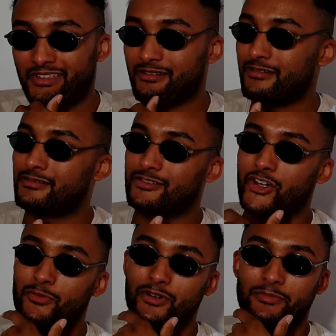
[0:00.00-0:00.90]
Oh,
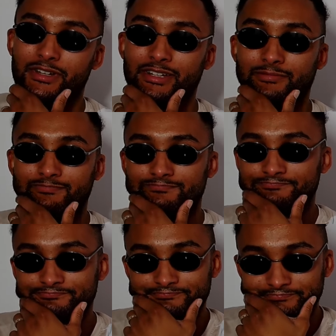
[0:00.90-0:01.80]
come on, man.
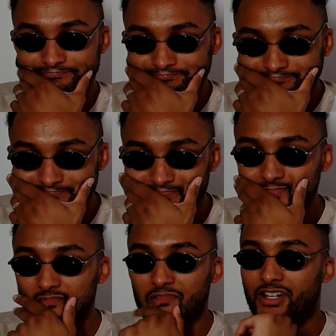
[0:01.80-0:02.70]

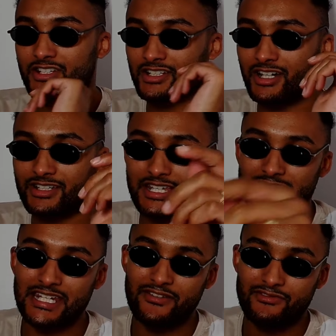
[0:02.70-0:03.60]
I just can't take
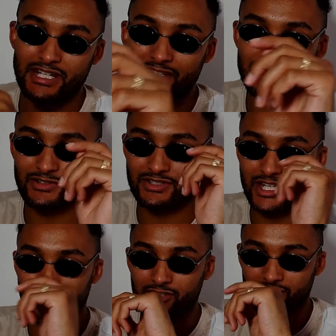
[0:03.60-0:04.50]
neither of these too
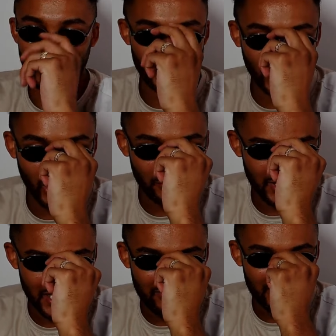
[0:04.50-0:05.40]
serious. I don't
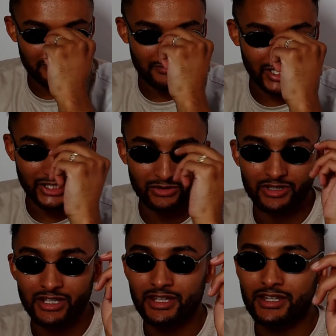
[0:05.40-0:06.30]
believe it. I don't.
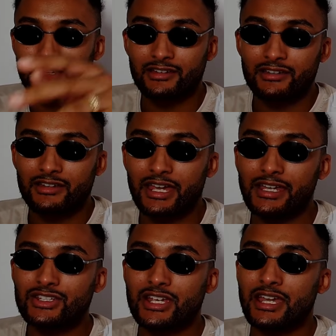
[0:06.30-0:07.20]

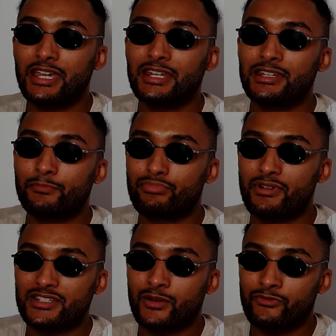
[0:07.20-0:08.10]
AJ in the
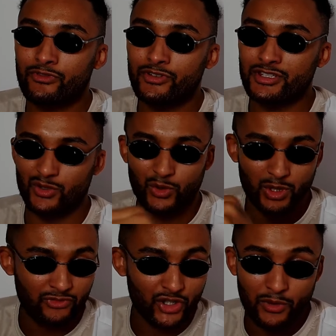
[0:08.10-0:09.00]
press conference, and all
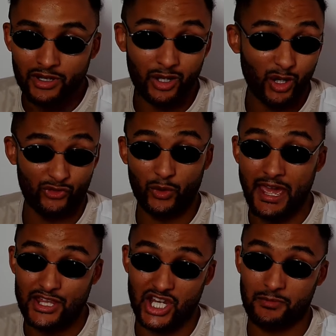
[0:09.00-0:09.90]
of you, a lot of you
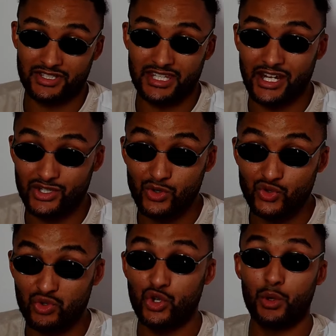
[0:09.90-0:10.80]
AJ sexuals,
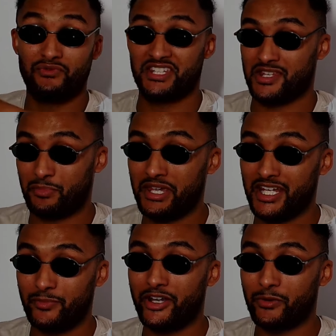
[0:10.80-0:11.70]
which who have
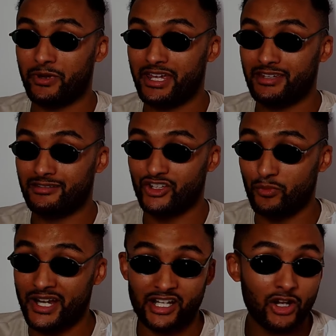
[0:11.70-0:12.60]
disappeared, by the way, you
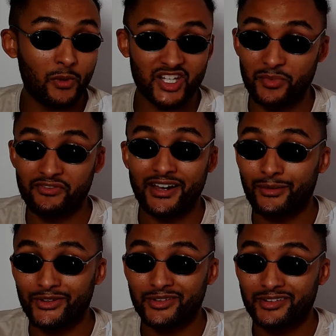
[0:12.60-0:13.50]
man are nowhere to be
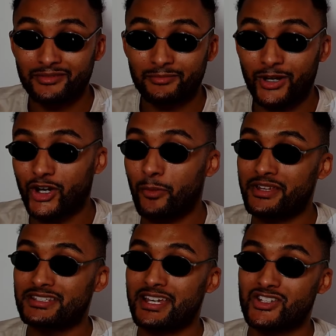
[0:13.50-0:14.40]
found. My comment
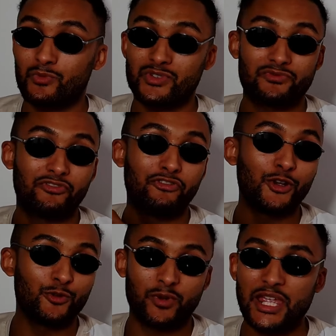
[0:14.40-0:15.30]
section was full
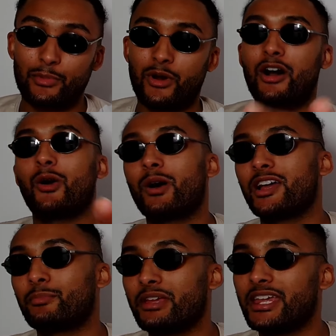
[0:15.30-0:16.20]
of people. Oh,
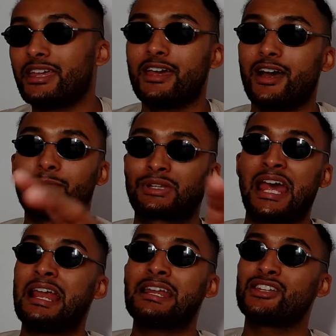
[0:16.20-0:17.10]
IB, I'm
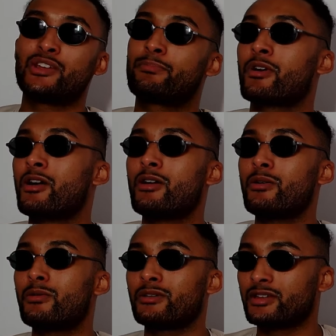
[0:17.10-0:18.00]
telling you,
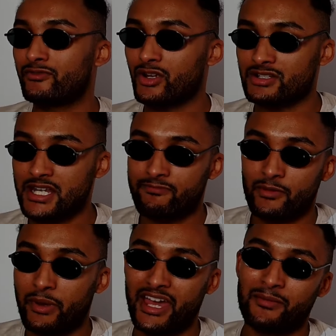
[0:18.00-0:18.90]
bro. You've lost every
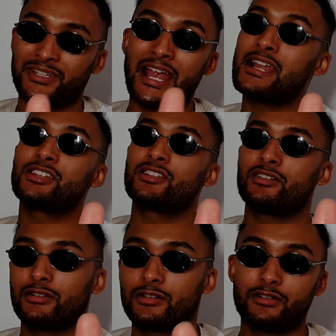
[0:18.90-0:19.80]
bet. I'm telling you.
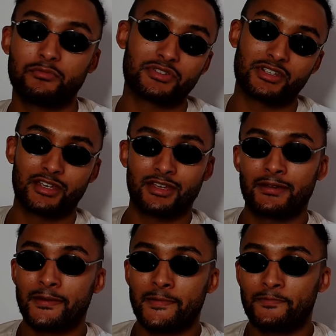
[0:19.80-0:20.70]
Oops.
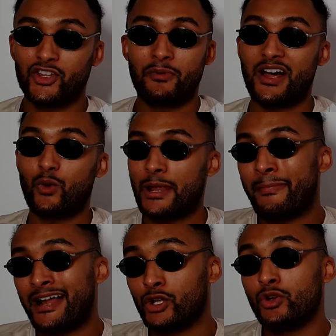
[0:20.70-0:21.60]
You might all the
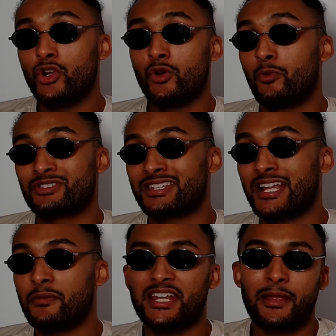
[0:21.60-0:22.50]
man who knew and was
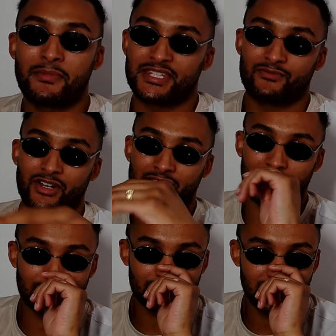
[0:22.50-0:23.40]
telling me they're missing right now.
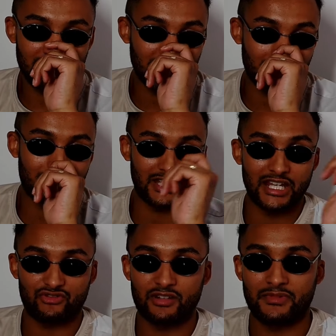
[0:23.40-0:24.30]
They're
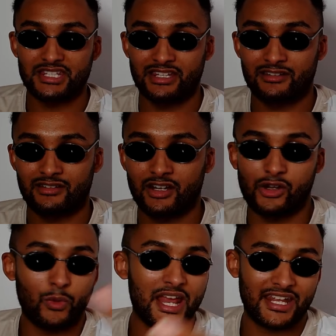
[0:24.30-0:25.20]
literally missing. I don't know
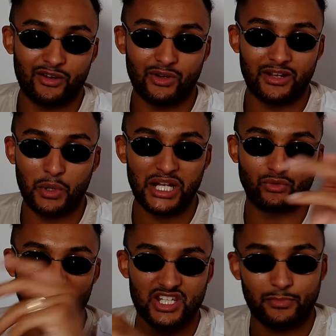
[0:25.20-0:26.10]
where they all
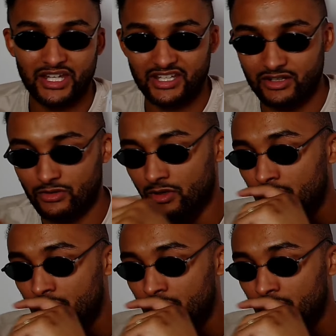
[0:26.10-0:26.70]
disappeared to.